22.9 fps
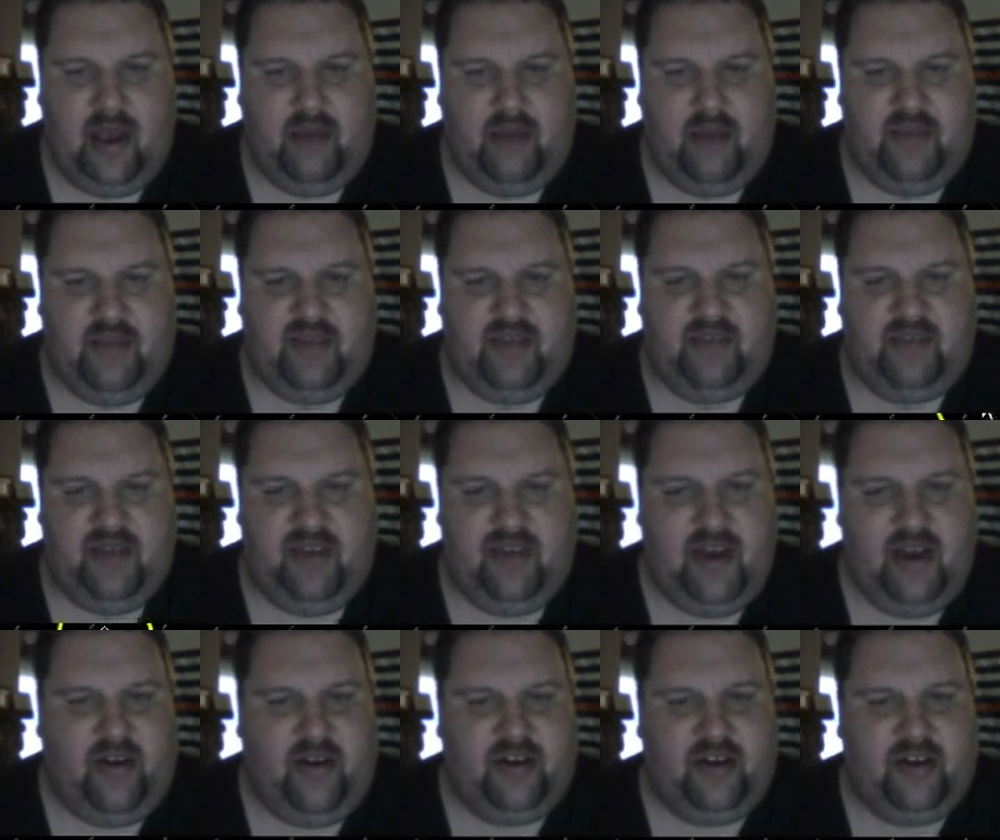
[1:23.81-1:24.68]
And
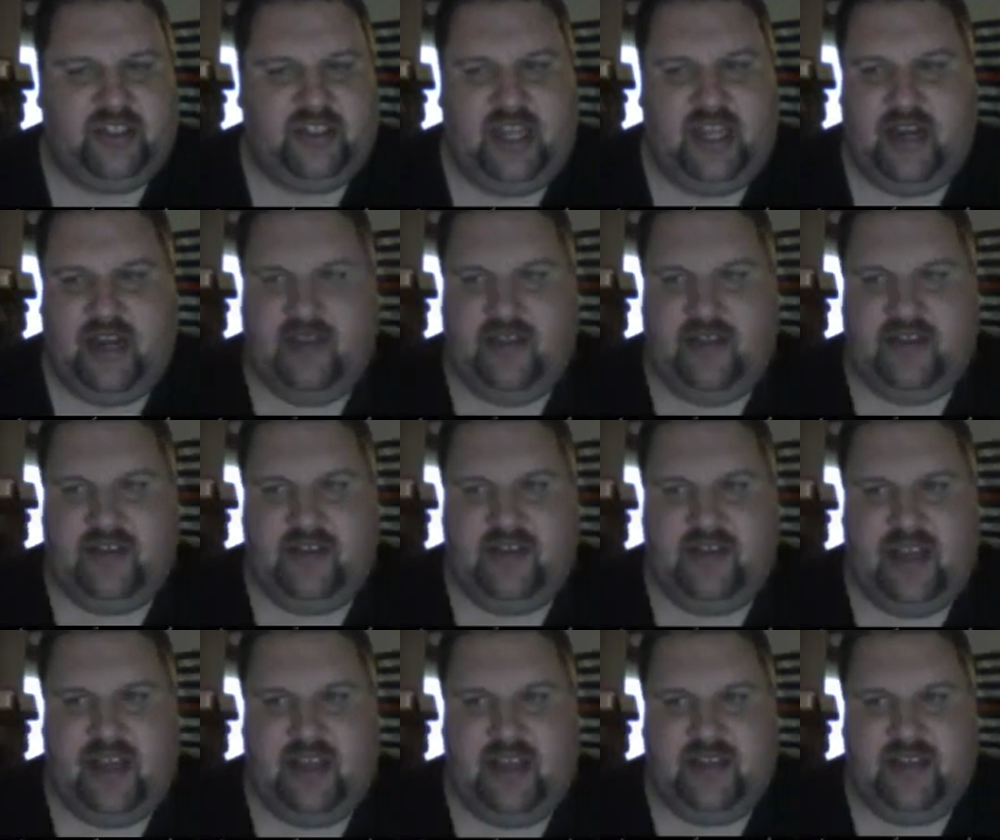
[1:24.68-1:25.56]
they don't understand it. This
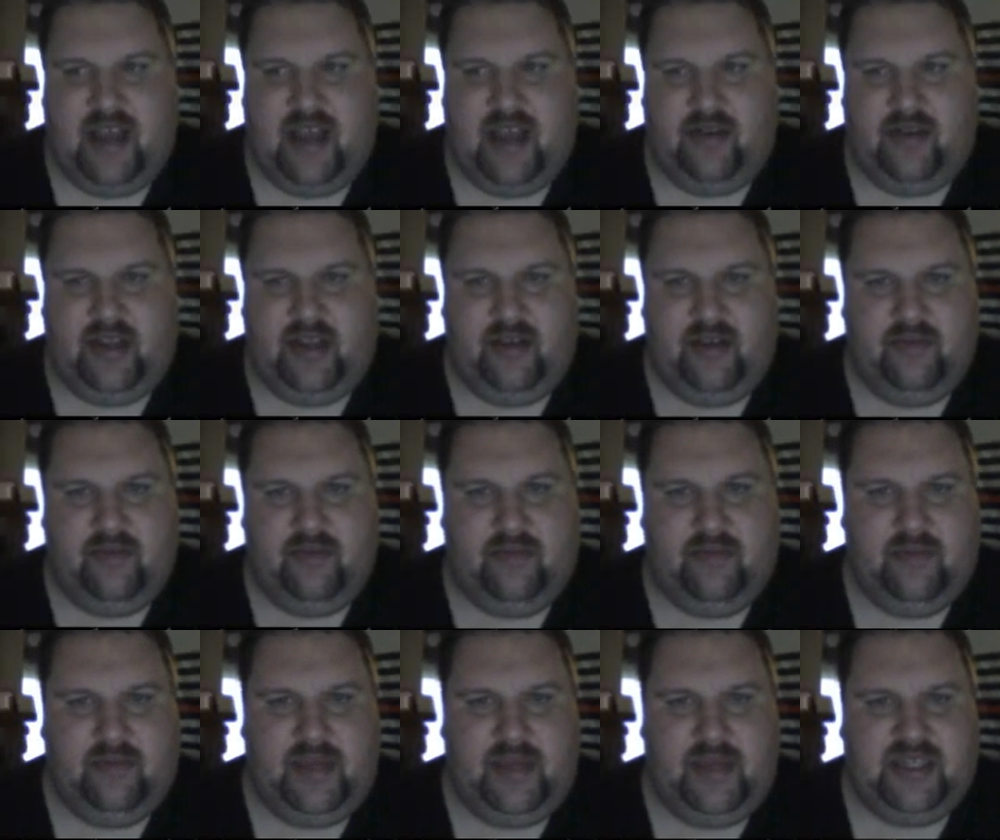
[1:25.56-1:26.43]
is a sounding.
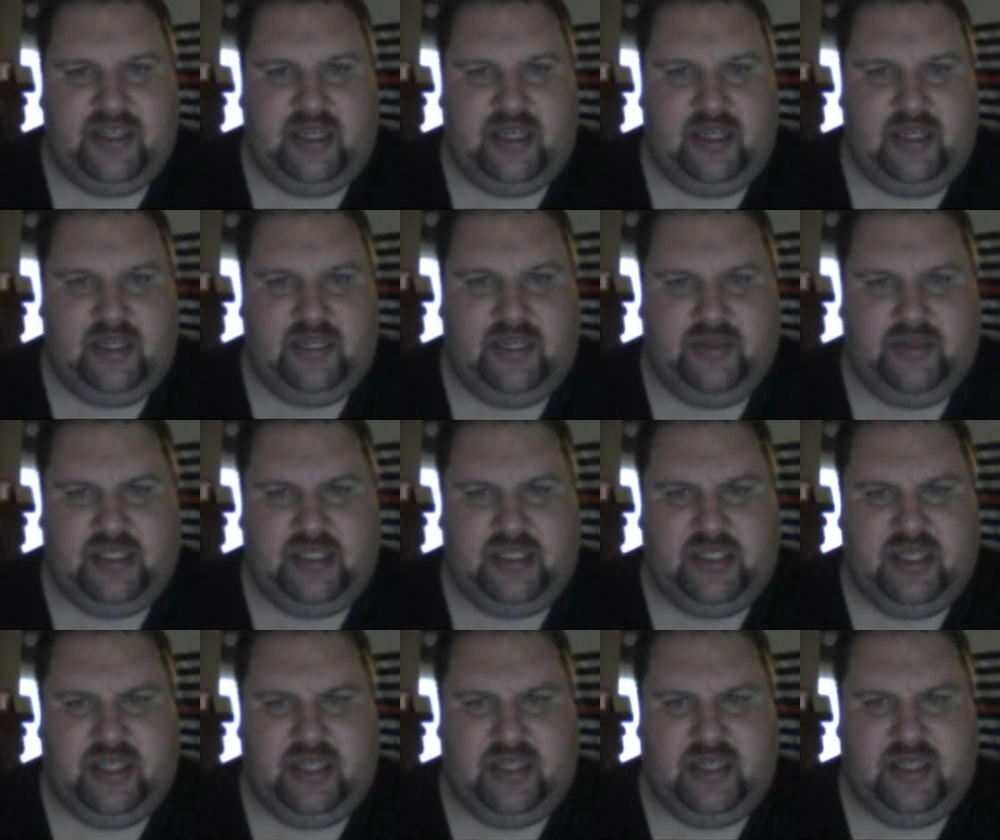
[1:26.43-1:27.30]
Basically, what
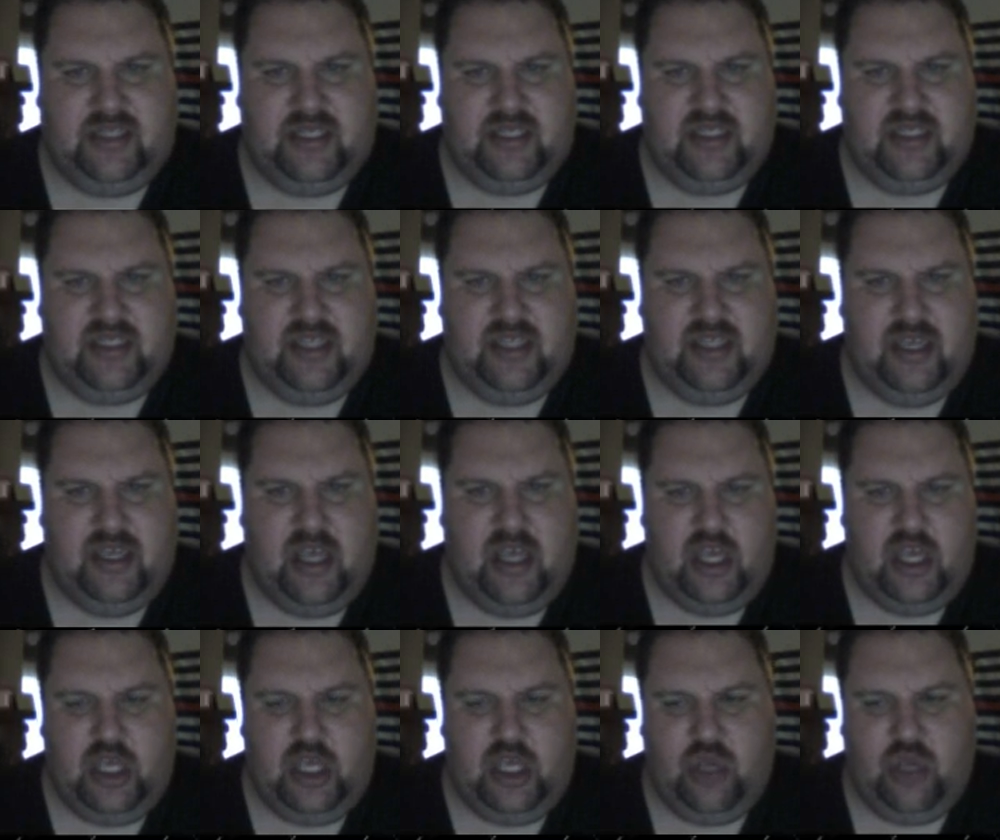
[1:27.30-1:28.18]
this does is
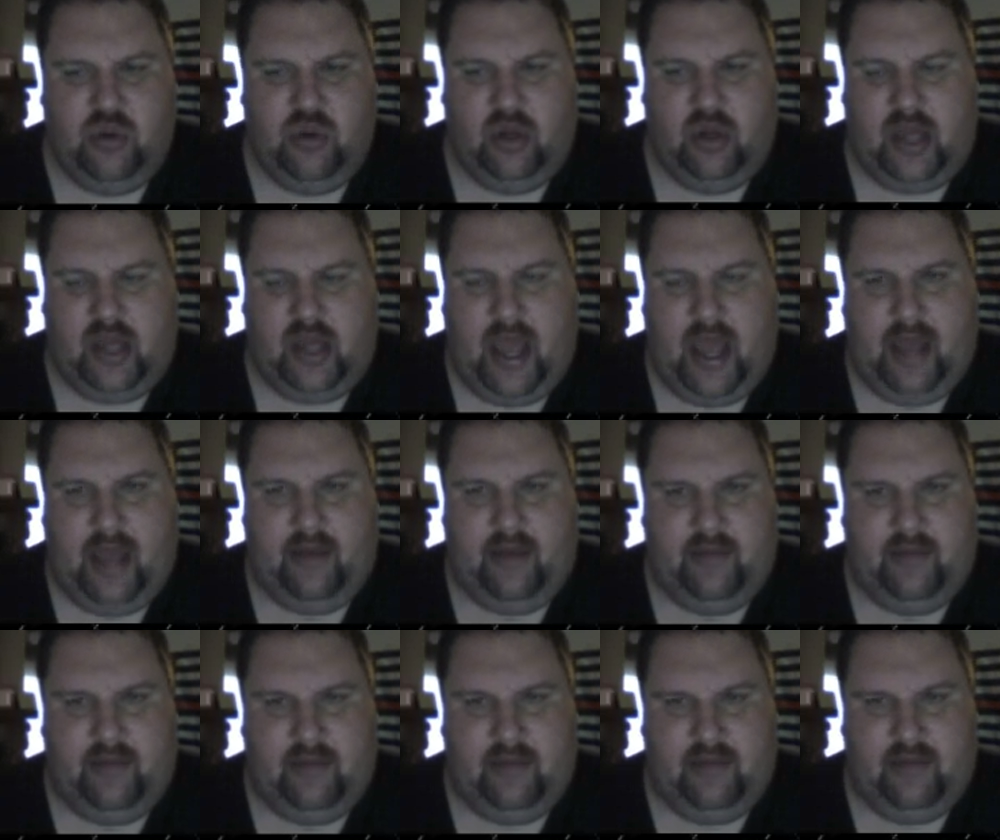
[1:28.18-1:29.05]
you look
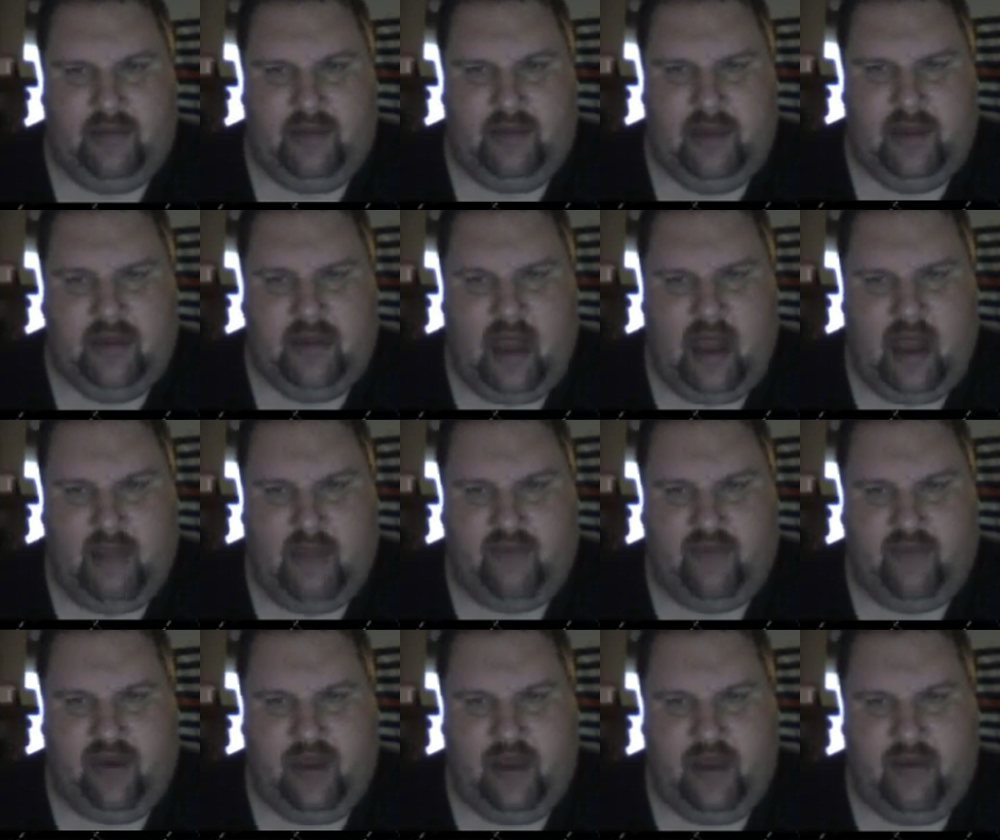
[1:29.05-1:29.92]
at the time
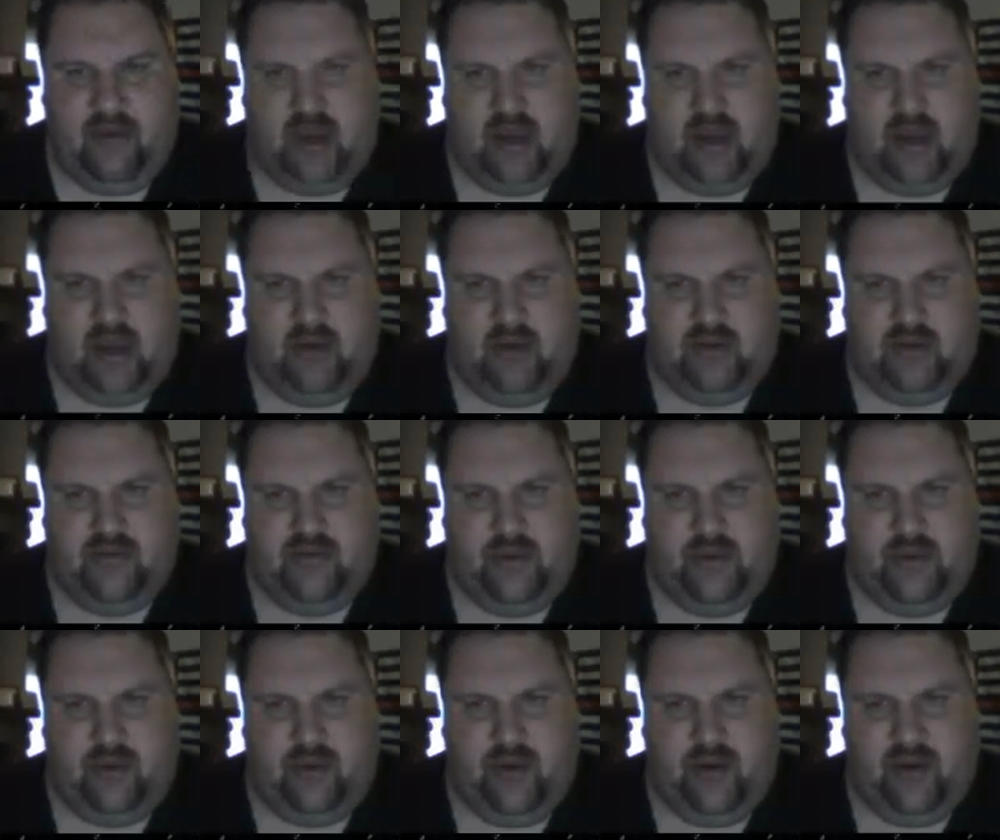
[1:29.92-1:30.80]
frame right here, which
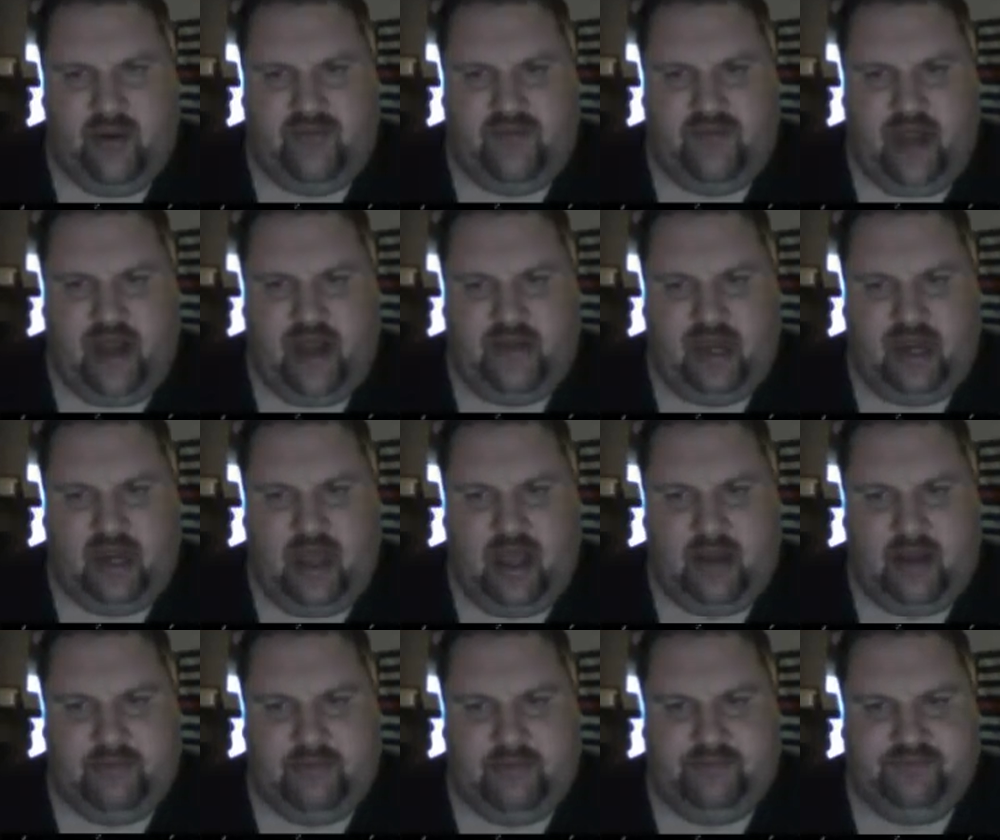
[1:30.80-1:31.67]
would be right around 5
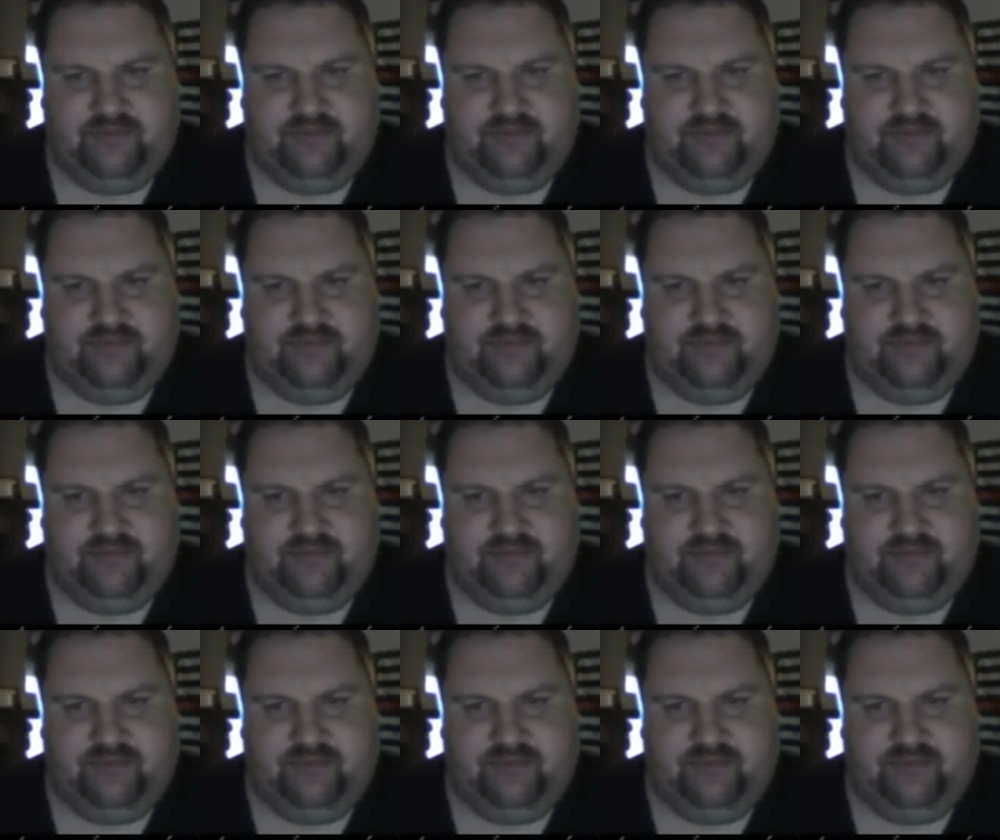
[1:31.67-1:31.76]
o'clock.